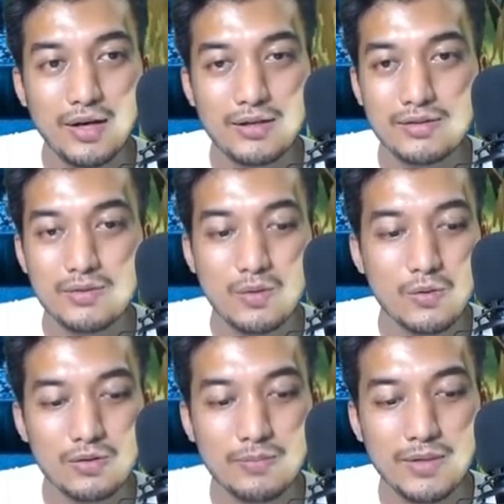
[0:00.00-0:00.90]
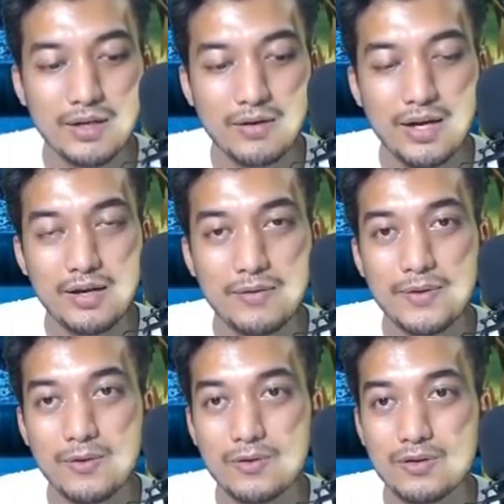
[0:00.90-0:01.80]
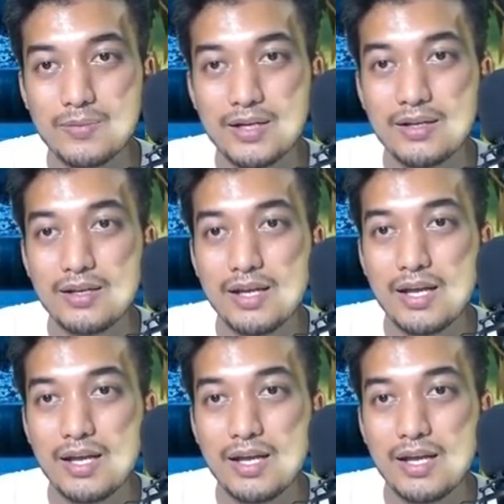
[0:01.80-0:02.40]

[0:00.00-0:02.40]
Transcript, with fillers: Okay, just hold on a minute, okay? Hold on a minute.